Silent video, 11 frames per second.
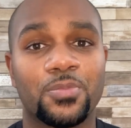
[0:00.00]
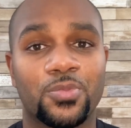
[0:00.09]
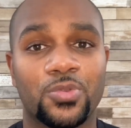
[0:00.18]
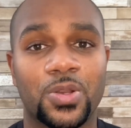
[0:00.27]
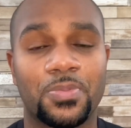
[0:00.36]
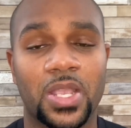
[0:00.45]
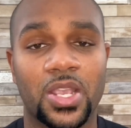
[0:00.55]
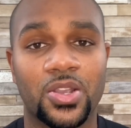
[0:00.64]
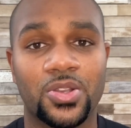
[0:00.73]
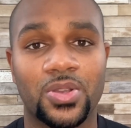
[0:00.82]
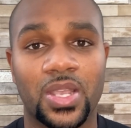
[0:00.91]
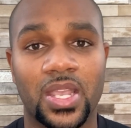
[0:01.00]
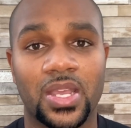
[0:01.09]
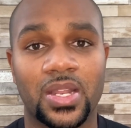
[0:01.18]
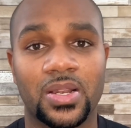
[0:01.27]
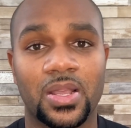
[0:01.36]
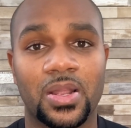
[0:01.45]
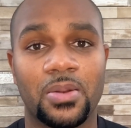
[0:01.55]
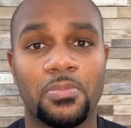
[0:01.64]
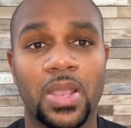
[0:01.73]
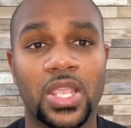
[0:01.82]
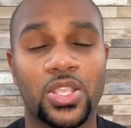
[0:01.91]
prepare you and
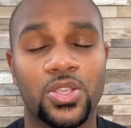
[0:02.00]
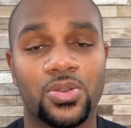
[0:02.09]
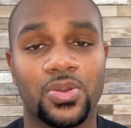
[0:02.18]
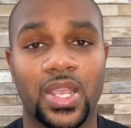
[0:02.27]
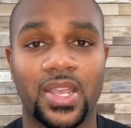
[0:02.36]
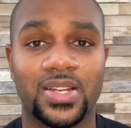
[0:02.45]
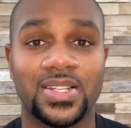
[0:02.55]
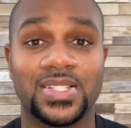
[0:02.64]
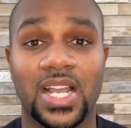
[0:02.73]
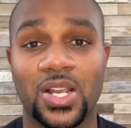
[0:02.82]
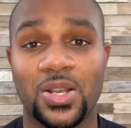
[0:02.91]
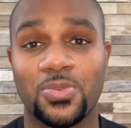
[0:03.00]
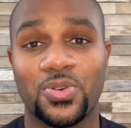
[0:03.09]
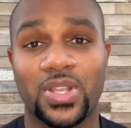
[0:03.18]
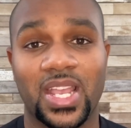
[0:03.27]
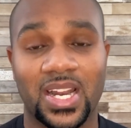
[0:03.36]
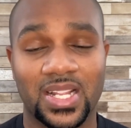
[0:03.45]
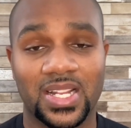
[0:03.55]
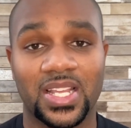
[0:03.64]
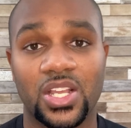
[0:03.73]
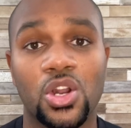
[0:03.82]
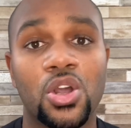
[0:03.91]
make you a desirable candidate